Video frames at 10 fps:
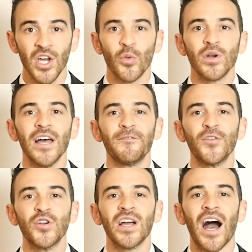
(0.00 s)
we're left
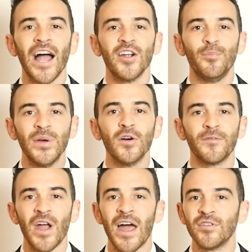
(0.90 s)
footing a higher bill
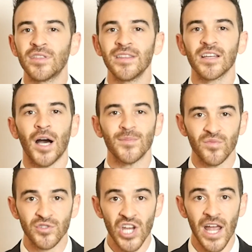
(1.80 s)
for everything that comes
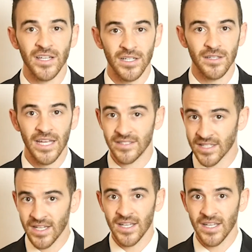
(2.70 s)
from China. And